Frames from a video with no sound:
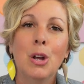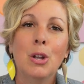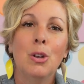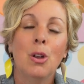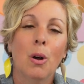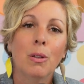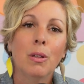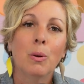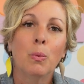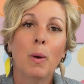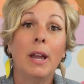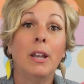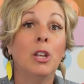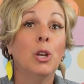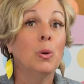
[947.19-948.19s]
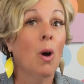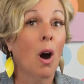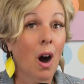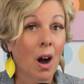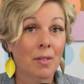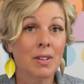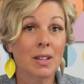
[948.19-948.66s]
know that when you
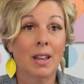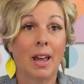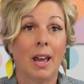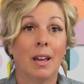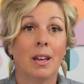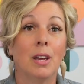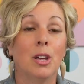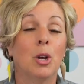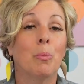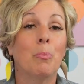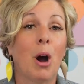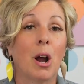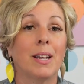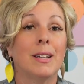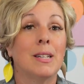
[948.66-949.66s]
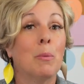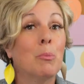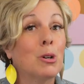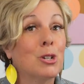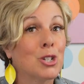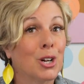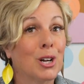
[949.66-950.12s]
ovulate, your body
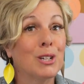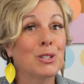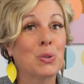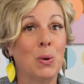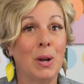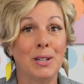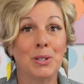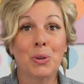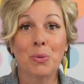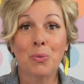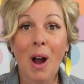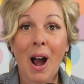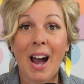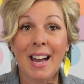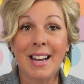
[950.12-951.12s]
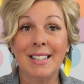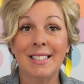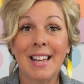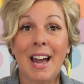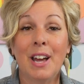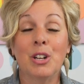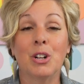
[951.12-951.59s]
temperature is going to rise
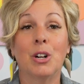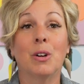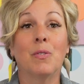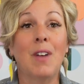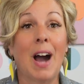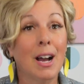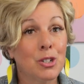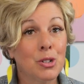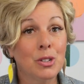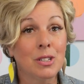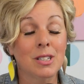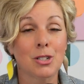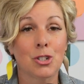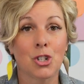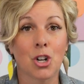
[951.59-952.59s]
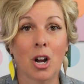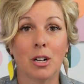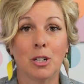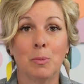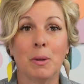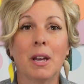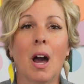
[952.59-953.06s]
and your vaginal
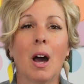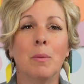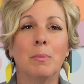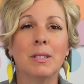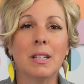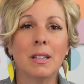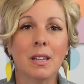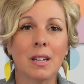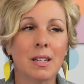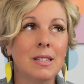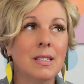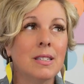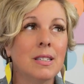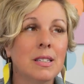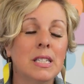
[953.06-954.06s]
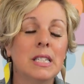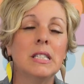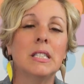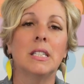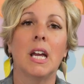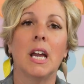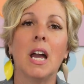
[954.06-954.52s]
discharge becomes the
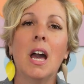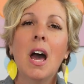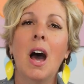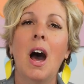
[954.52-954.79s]
consistency